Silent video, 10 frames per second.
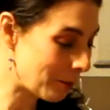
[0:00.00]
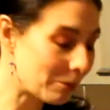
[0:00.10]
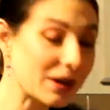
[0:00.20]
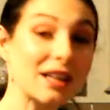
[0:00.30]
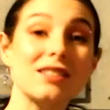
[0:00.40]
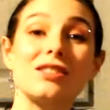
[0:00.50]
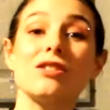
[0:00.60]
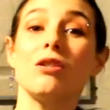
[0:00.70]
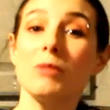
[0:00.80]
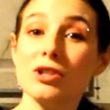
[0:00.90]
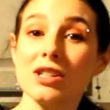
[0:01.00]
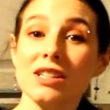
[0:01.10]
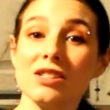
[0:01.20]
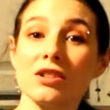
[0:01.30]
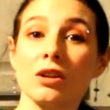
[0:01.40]
But it's so much
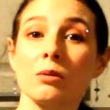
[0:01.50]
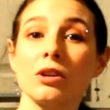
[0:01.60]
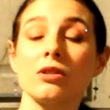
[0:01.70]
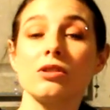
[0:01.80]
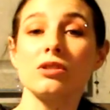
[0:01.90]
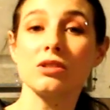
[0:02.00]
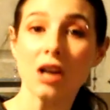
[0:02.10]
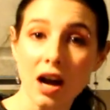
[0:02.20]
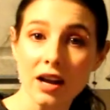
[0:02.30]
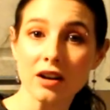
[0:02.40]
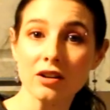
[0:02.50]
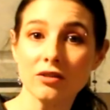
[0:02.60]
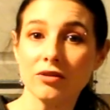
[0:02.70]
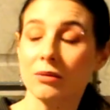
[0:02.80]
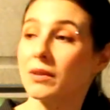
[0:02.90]
easier when you're
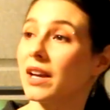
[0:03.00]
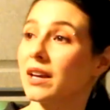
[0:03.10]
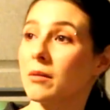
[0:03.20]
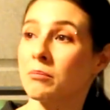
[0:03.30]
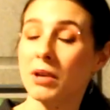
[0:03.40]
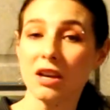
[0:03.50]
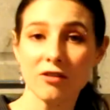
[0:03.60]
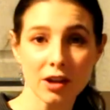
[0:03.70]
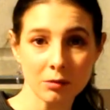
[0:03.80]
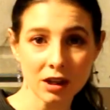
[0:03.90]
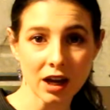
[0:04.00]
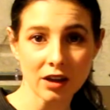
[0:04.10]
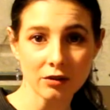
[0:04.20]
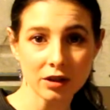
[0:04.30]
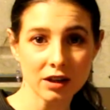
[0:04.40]
tired from like big family
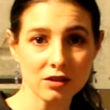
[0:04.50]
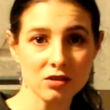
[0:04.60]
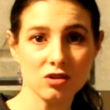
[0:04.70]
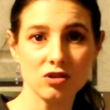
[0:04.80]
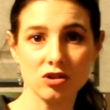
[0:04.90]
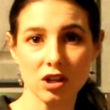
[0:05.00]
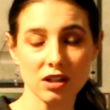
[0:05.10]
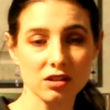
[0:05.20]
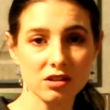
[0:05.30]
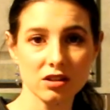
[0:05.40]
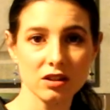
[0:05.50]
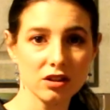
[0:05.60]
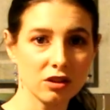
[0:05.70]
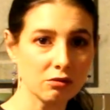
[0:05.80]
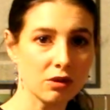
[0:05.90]
gatherings just to
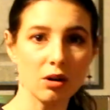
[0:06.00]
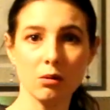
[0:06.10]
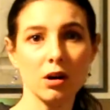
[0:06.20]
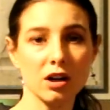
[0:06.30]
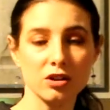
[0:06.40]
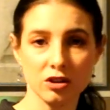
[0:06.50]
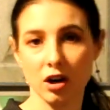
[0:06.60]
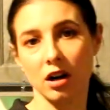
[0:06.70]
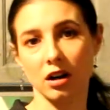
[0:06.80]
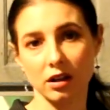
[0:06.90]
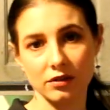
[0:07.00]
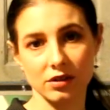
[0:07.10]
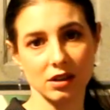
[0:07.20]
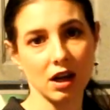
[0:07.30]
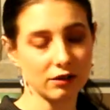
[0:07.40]
throw a jar of
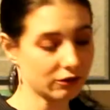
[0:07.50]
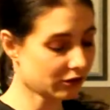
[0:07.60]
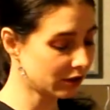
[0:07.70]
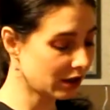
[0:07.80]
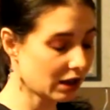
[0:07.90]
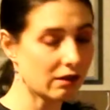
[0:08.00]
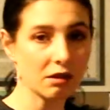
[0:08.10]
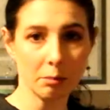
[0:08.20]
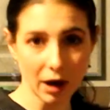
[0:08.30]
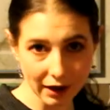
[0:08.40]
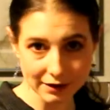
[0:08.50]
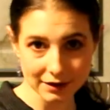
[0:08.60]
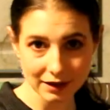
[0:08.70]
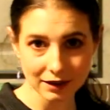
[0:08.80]
stuff in the pot.